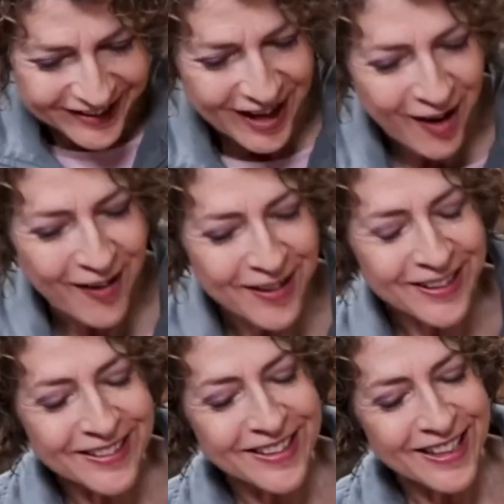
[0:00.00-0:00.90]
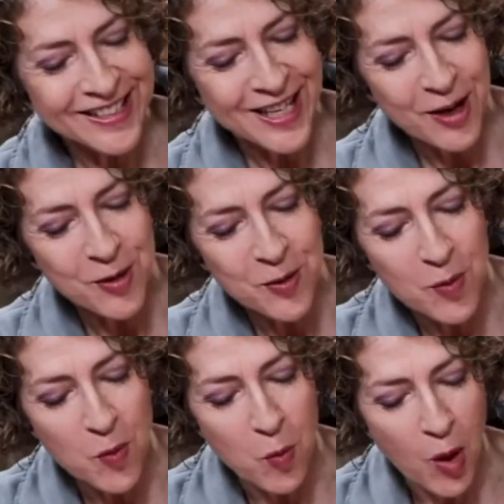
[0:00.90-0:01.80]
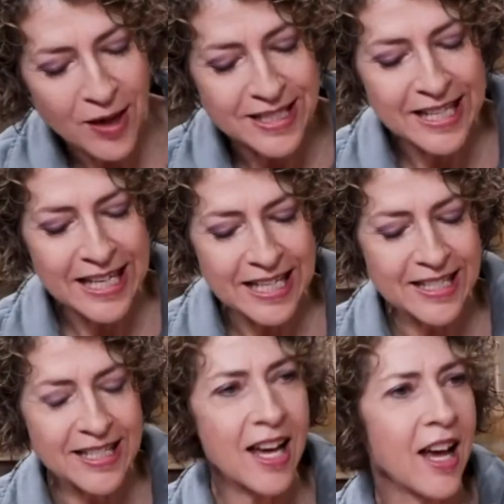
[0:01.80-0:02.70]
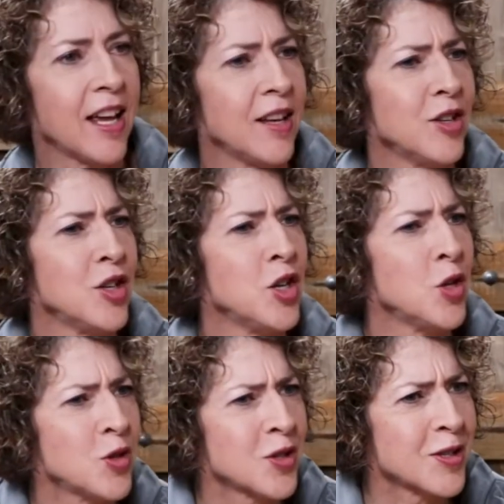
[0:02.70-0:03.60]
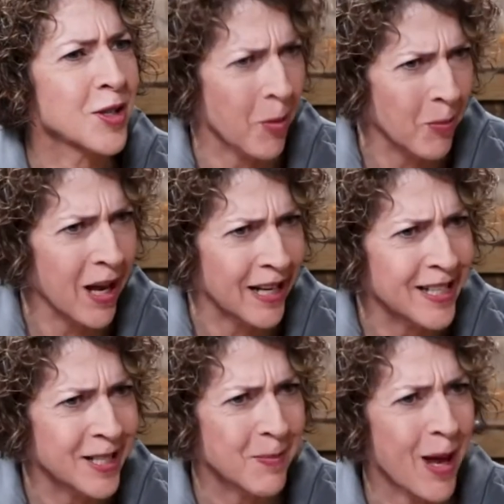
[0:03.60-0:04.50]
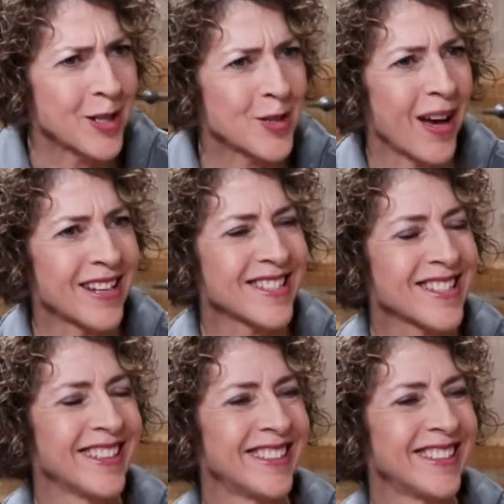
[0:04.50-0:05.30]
Now, Nkateko, what is a nuisance complaint? Explain to us.